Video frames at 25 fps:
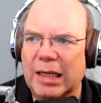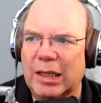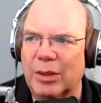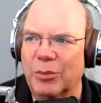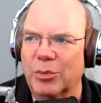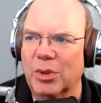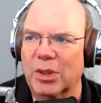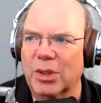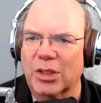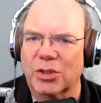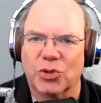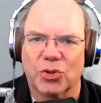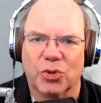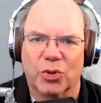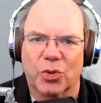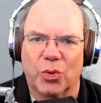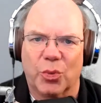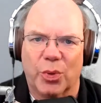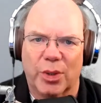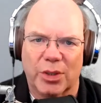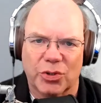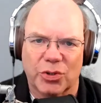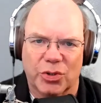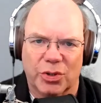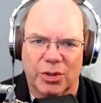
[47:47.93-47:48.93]
And we'll get your
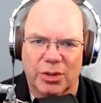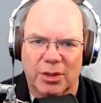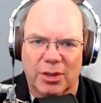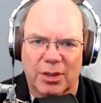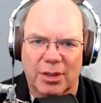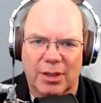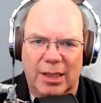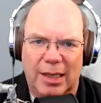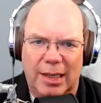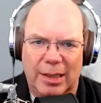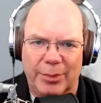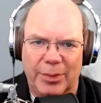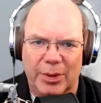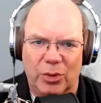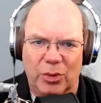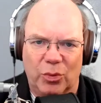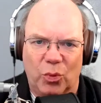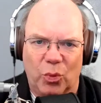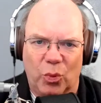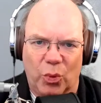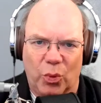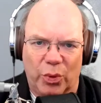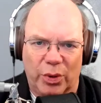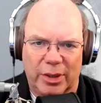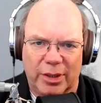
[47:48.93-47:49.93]
question, comment,
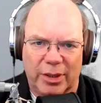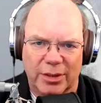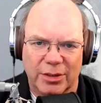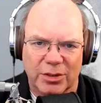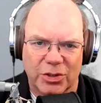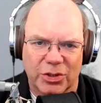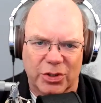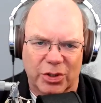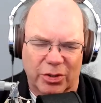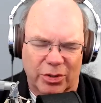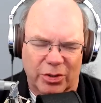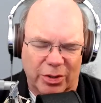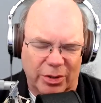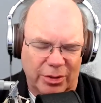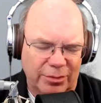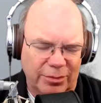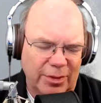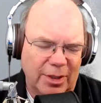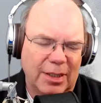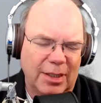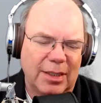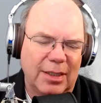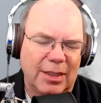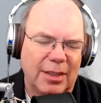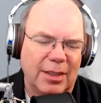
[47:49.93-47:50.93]
or concern
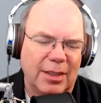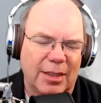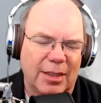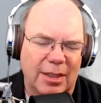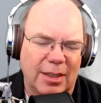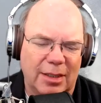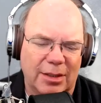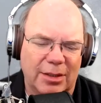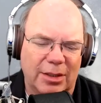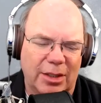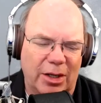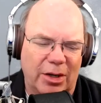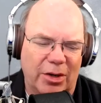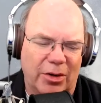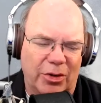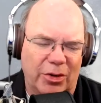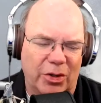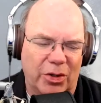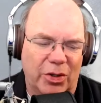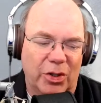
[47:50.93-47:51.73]
on the air.